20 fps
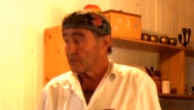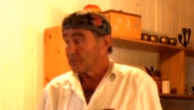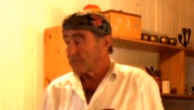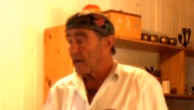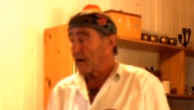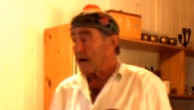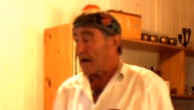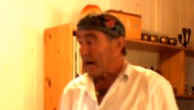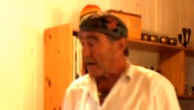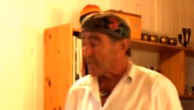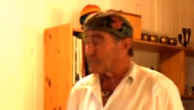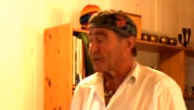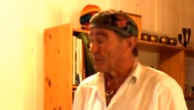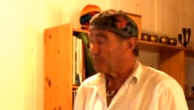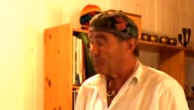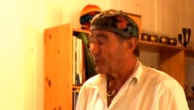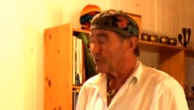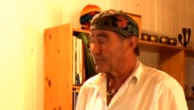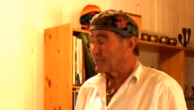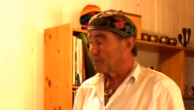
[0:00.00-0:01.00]
There are other
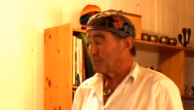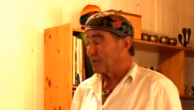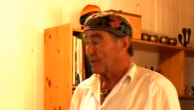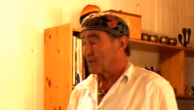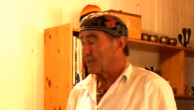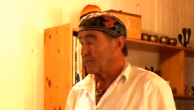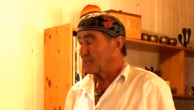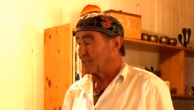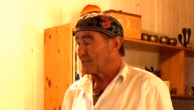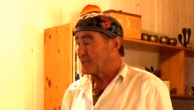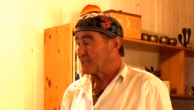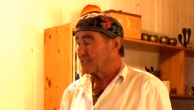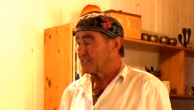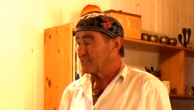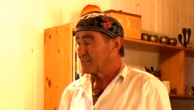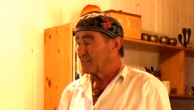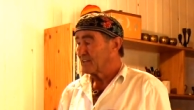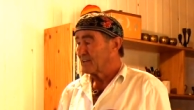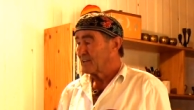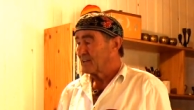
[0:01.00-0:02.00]
possibilities.
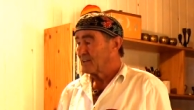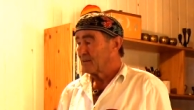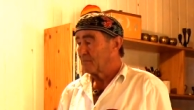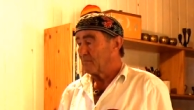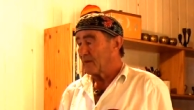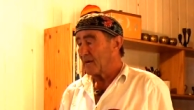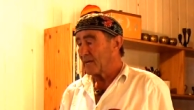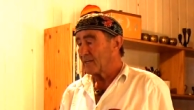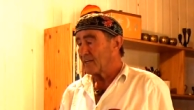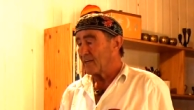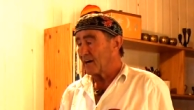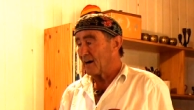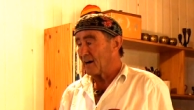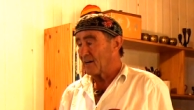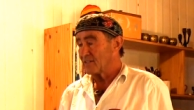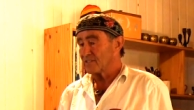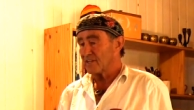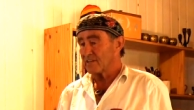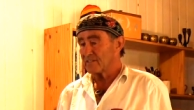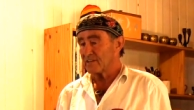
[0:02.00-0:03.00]
Many
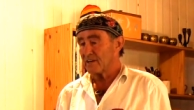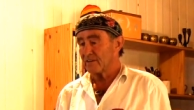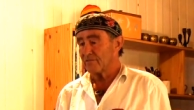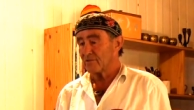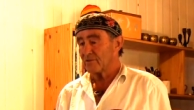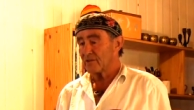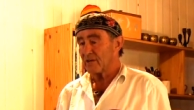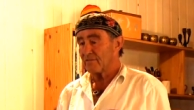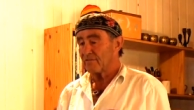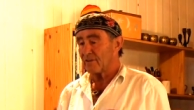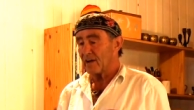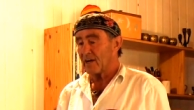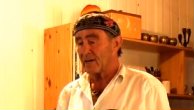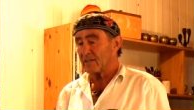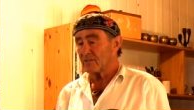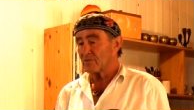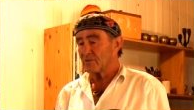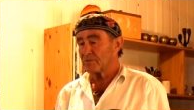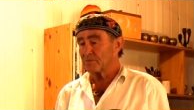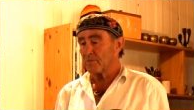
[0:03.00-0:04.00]
others I would have
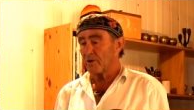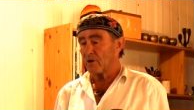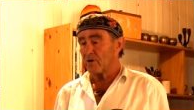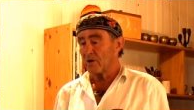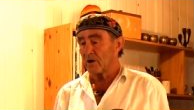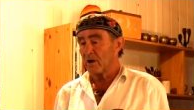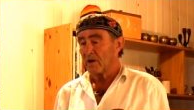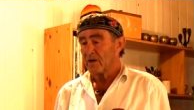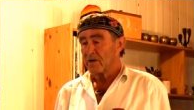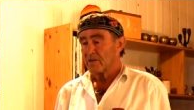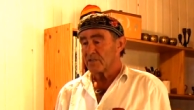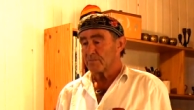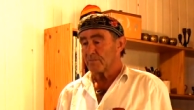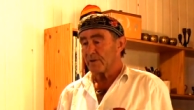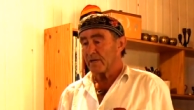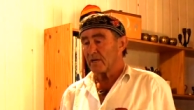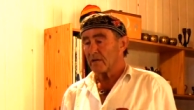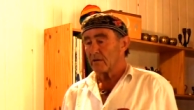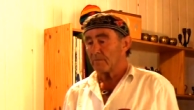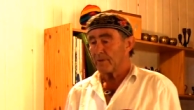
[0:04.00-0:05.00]
liked to
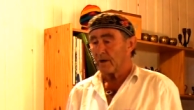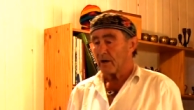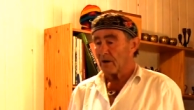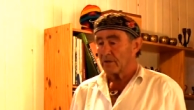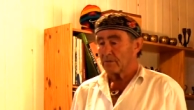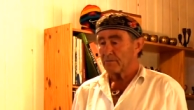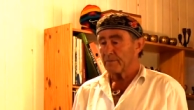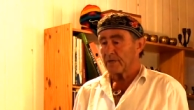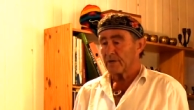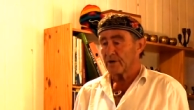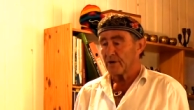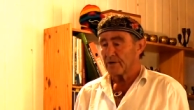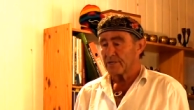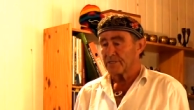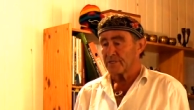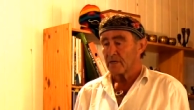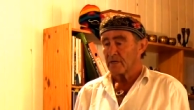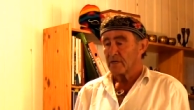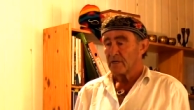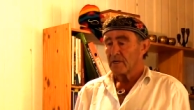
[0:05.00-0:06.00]
speak about,
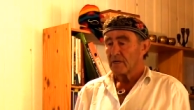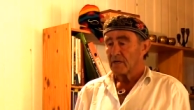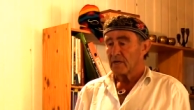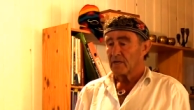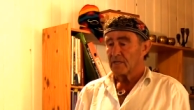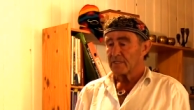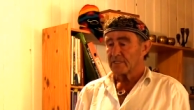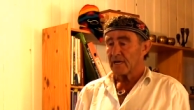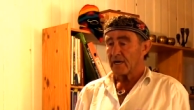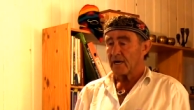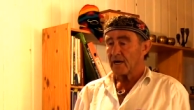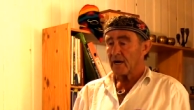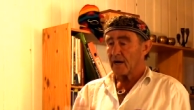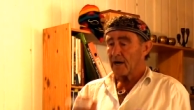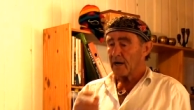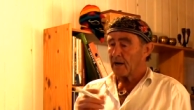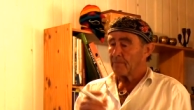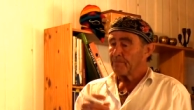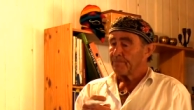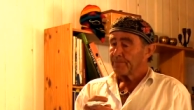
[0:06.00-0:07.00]
because there
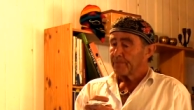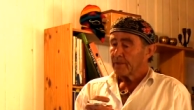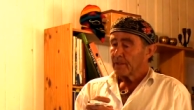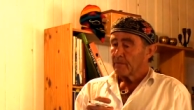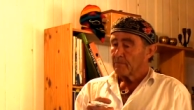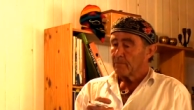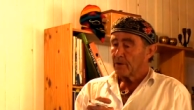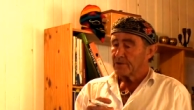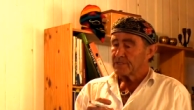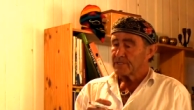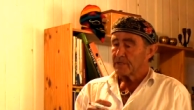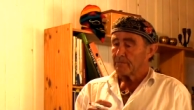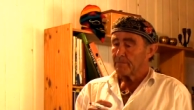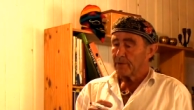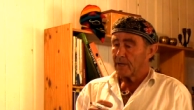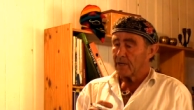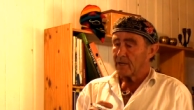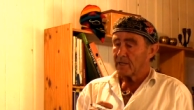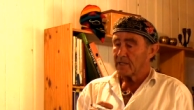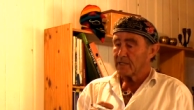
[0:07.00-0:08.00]
are
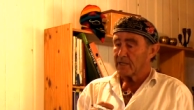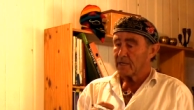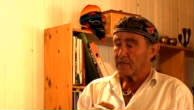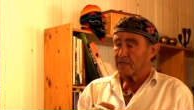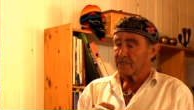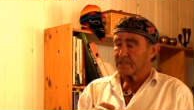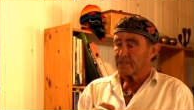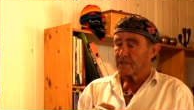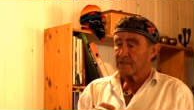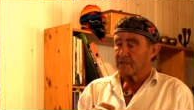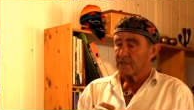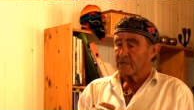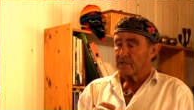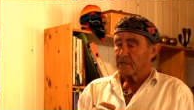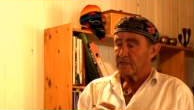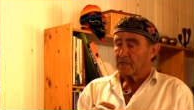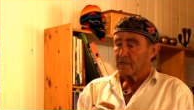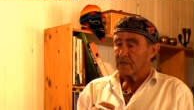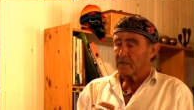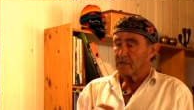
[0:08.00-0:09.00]
possibilities
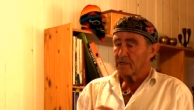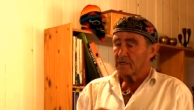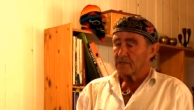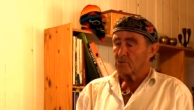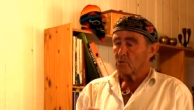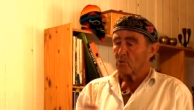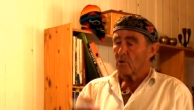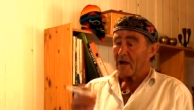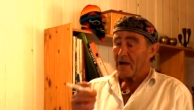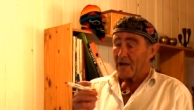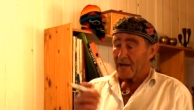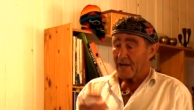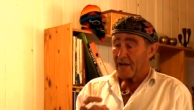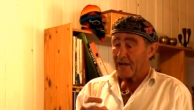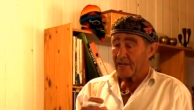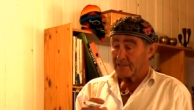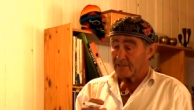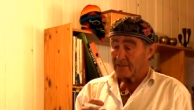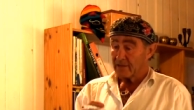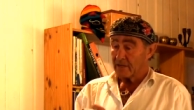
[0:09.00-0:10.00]
to
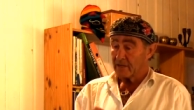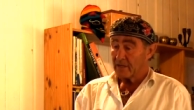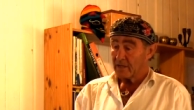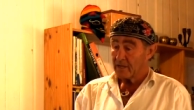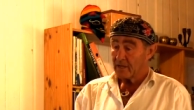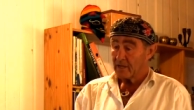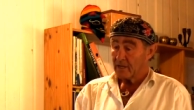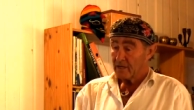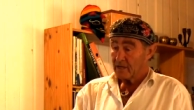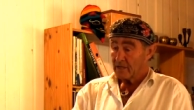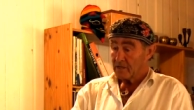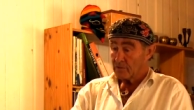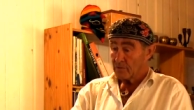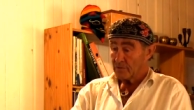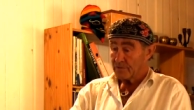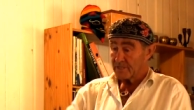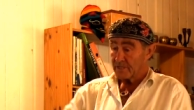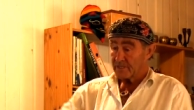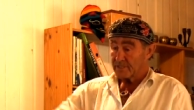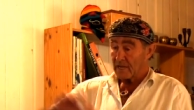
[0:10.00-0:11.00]
add to
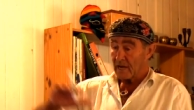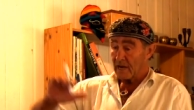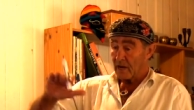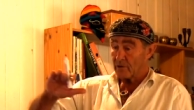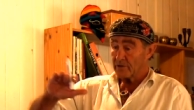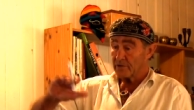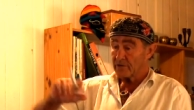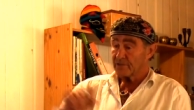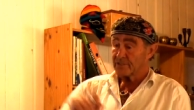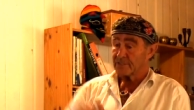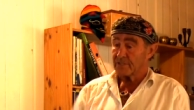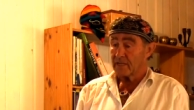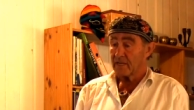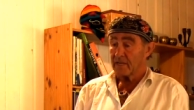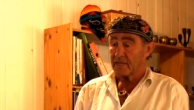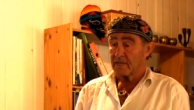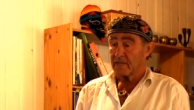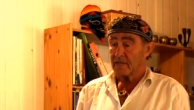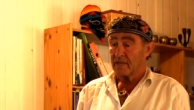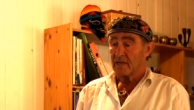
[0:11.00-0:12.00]
this outer
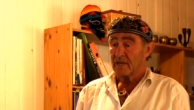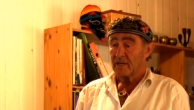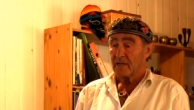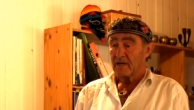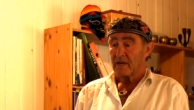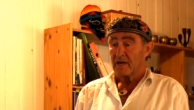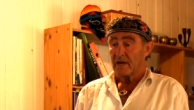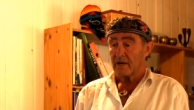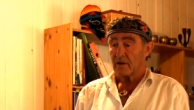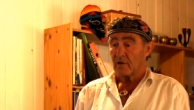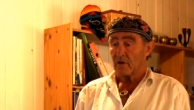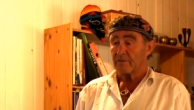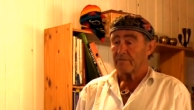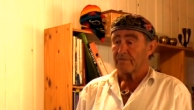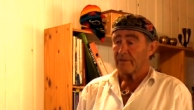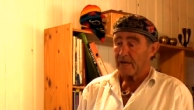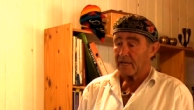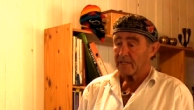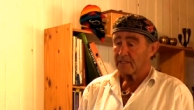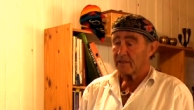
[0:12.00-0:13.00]
skin a
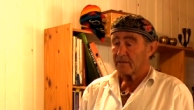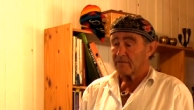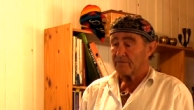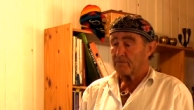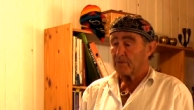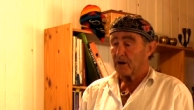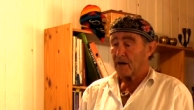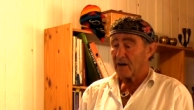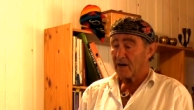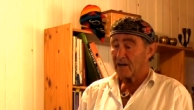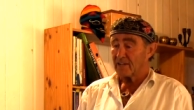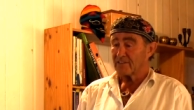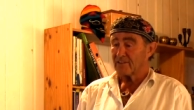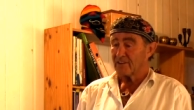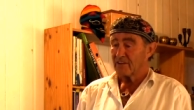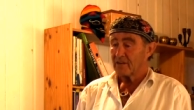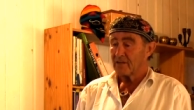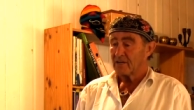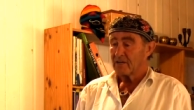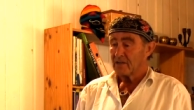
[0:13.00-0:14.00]
convective part,
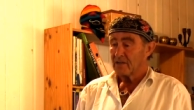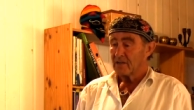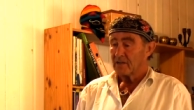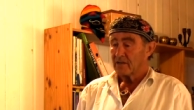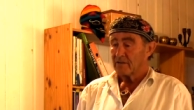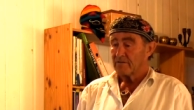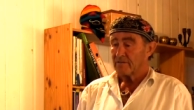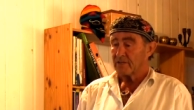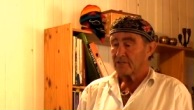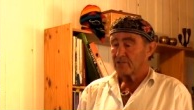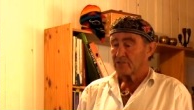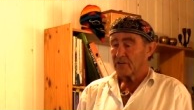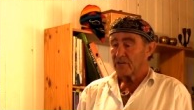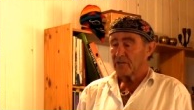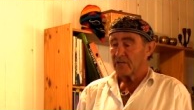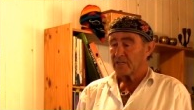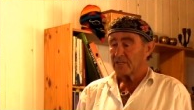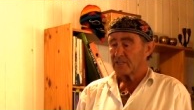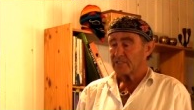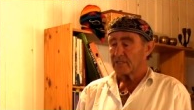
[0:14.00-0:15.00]
which
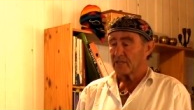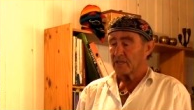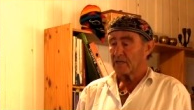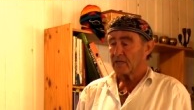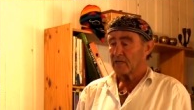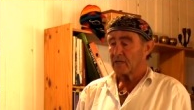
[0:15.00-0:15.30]
is